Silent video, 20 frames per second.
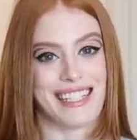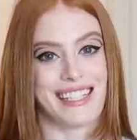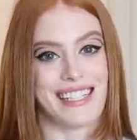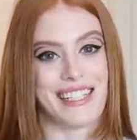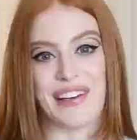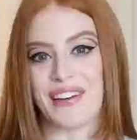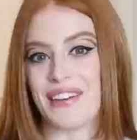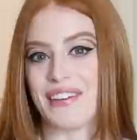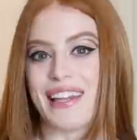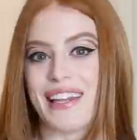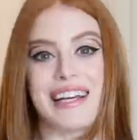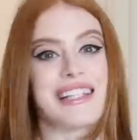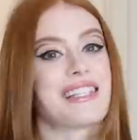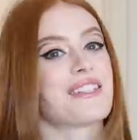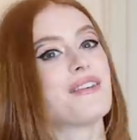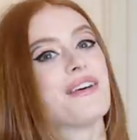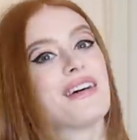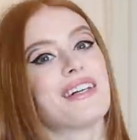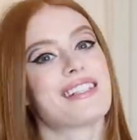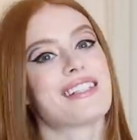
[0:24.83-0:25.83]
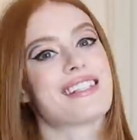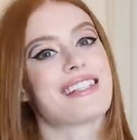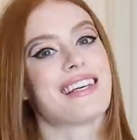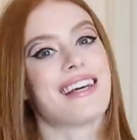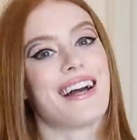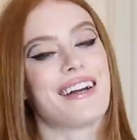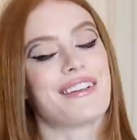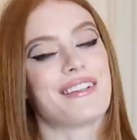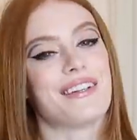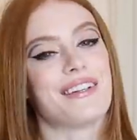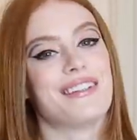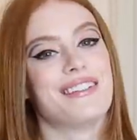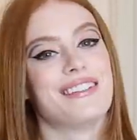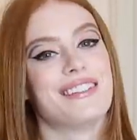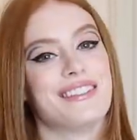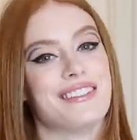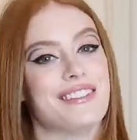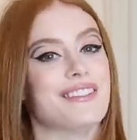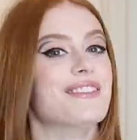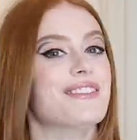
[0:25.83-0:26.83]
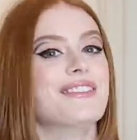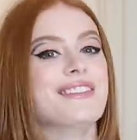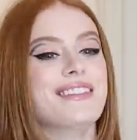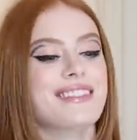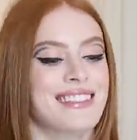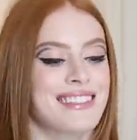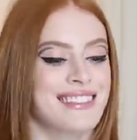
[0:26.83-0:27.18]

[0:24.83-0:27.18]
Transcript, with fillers: So that's what I'm going to do.